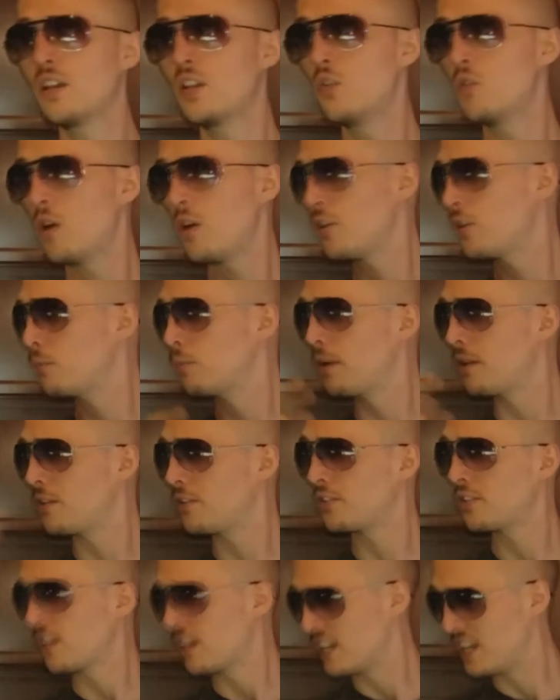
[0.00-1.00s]
You other
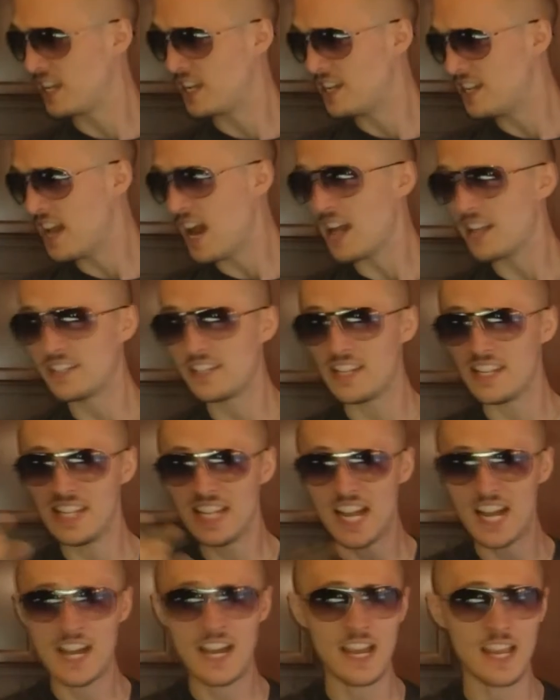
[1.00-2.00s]
brothers cannot
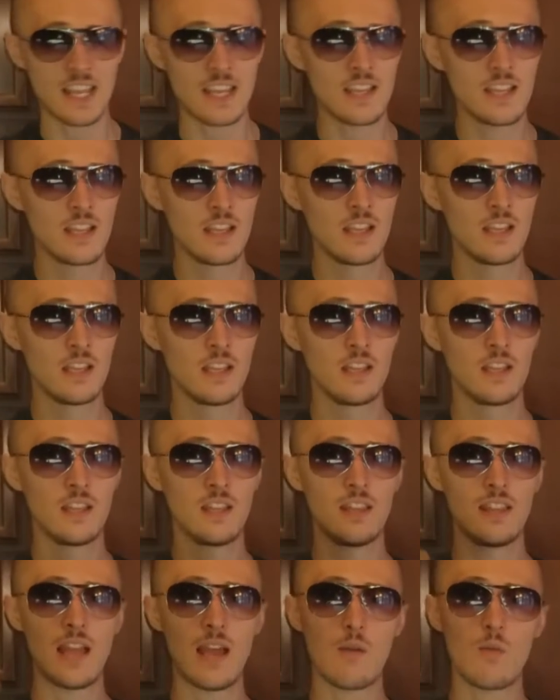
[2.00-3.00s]
deny
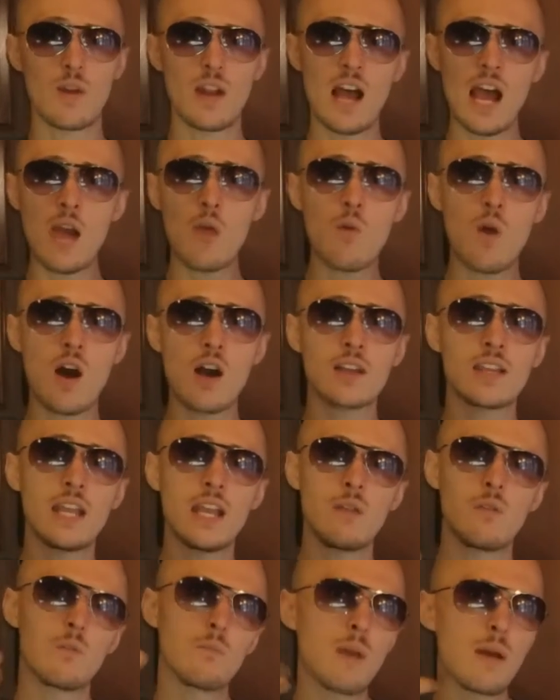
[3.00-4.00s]
that when I walk
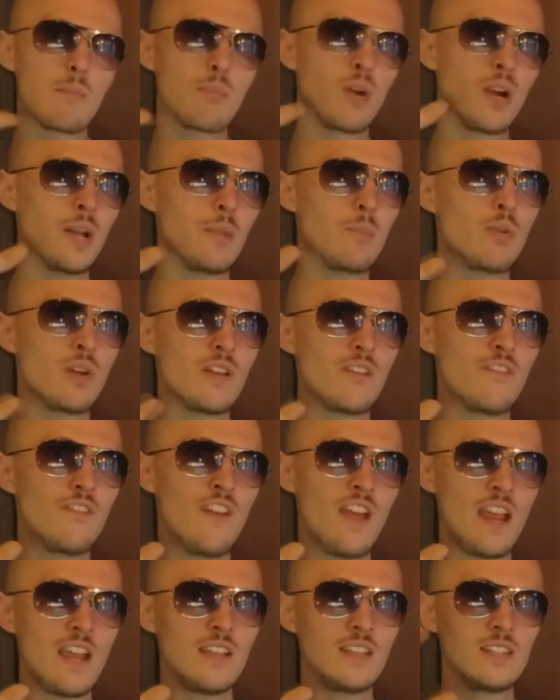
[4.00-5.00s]
in with my pretty
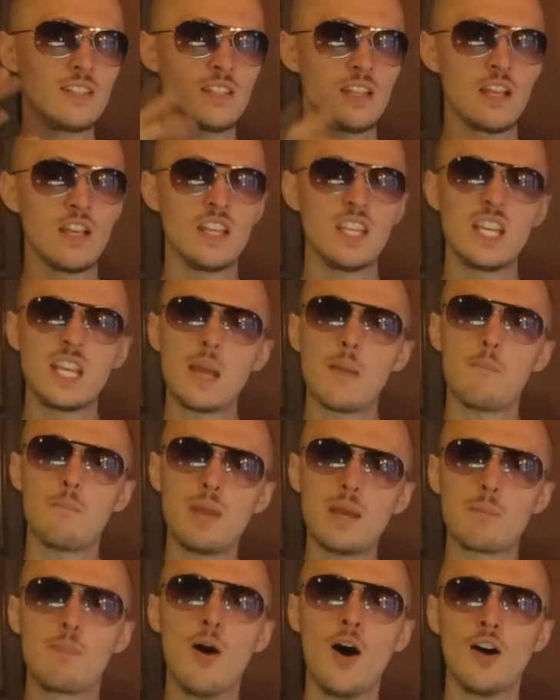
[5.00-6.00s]
face, you get
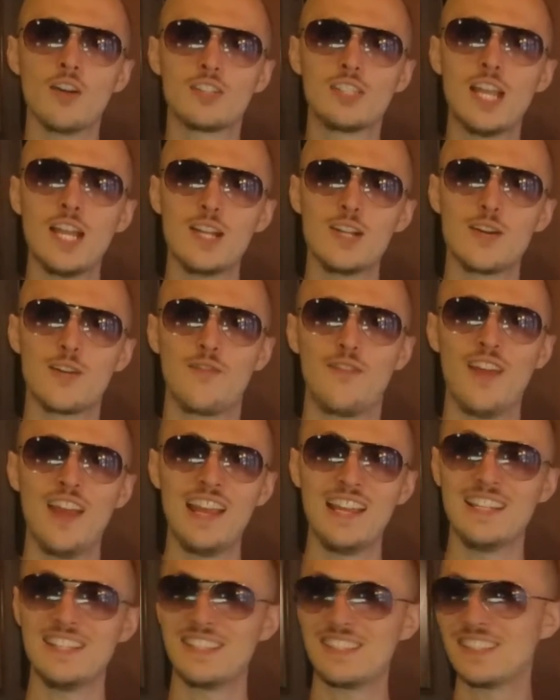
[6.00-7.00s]
big balls in your
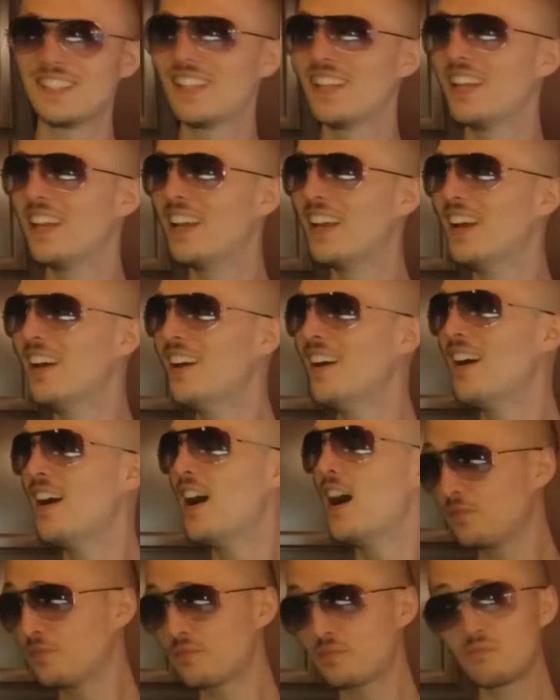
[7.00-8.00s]
face.
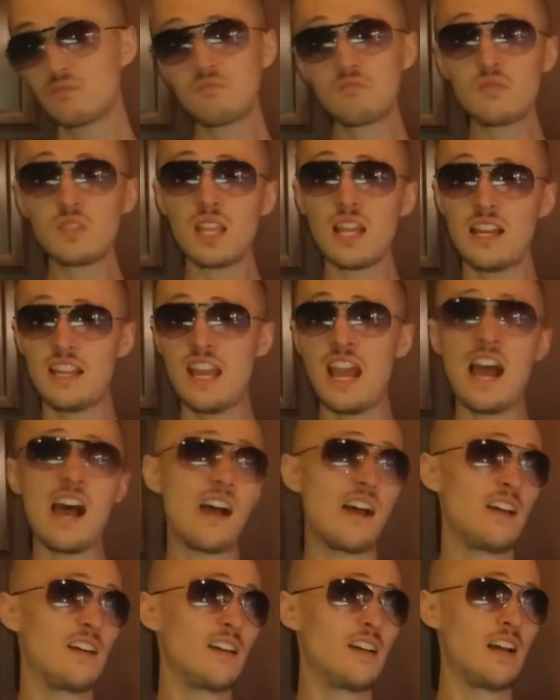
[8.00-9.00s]

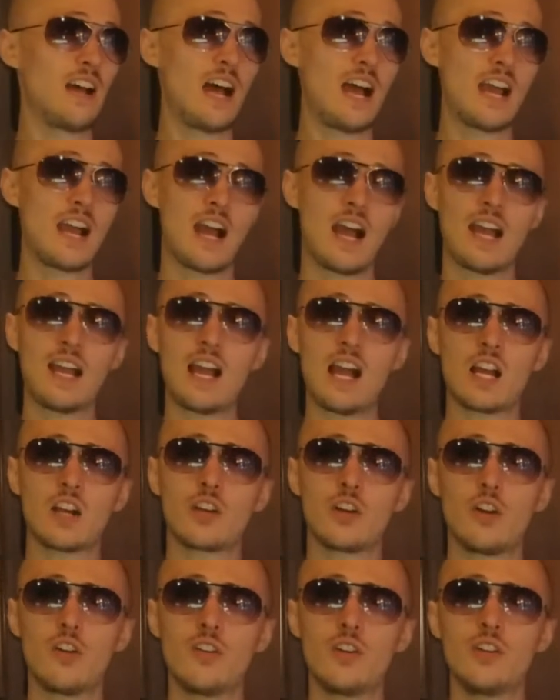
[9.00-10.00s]
Yeah, I
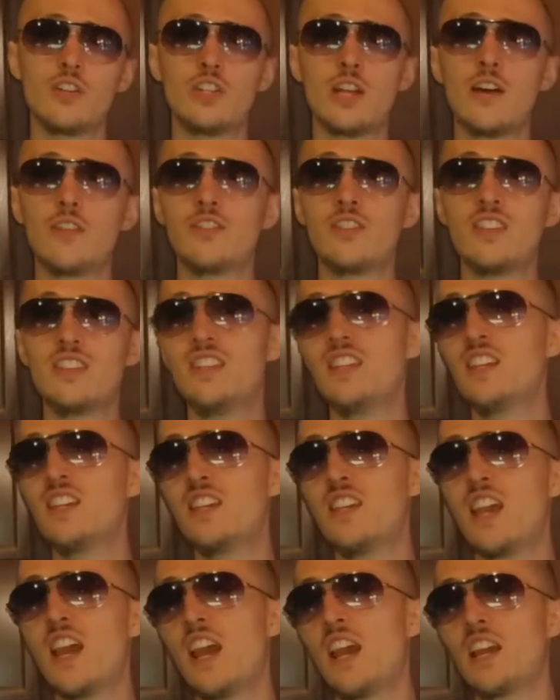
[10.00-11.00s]
got courage out the
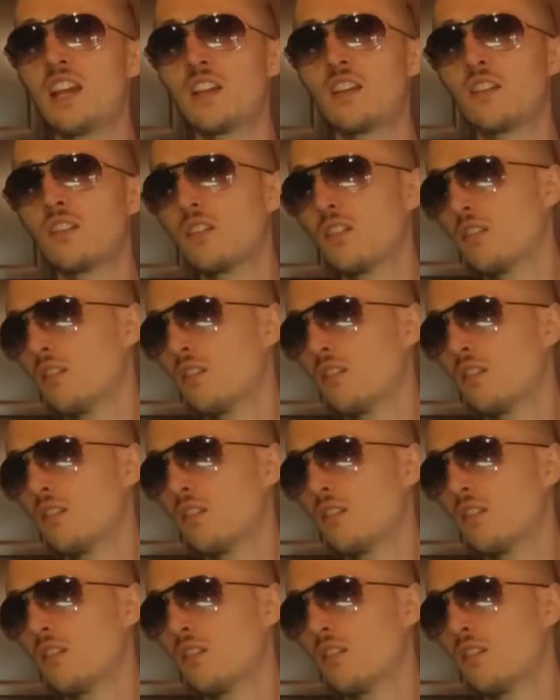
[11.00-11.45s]
yin-yang.